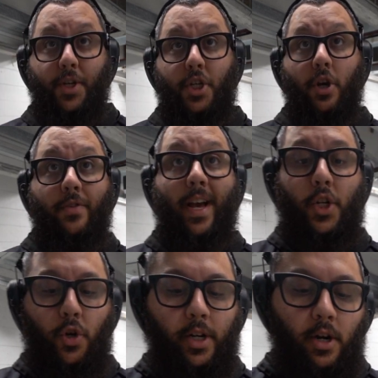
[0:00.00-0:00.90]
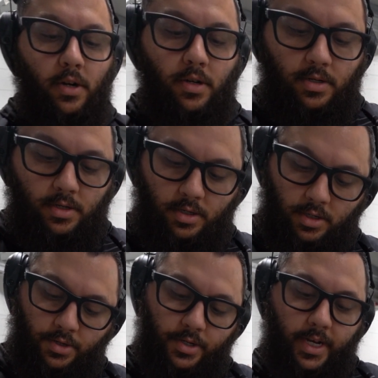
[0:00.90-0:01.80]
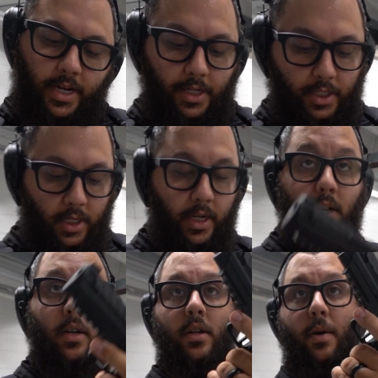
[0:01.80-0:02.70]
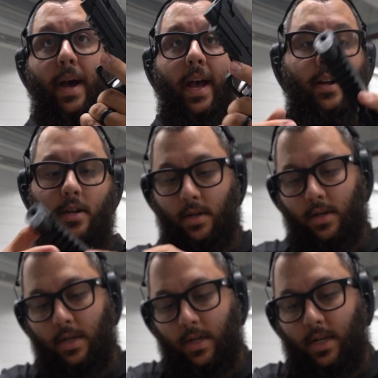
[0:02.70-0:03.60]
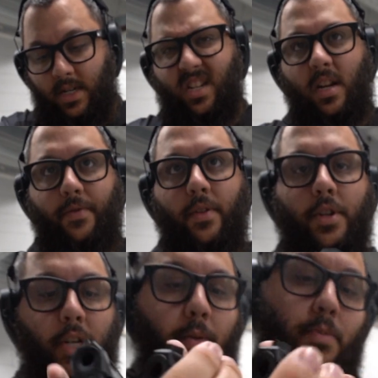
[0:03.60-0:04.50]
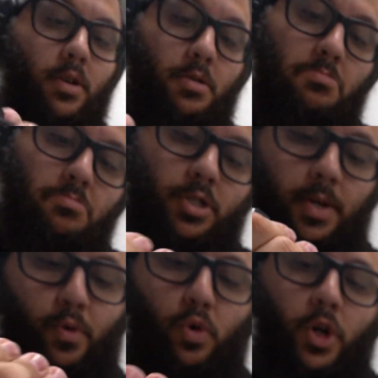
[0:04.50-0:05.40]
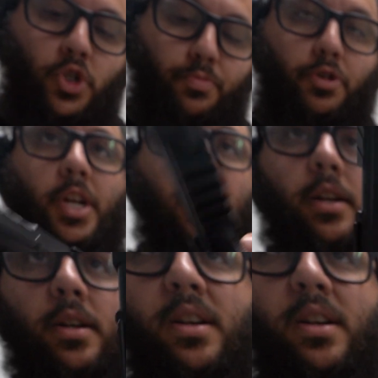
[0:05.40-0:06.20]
me show you that trigger. It is clear, no mag, nothing in the chamber. Triple, quadruple check.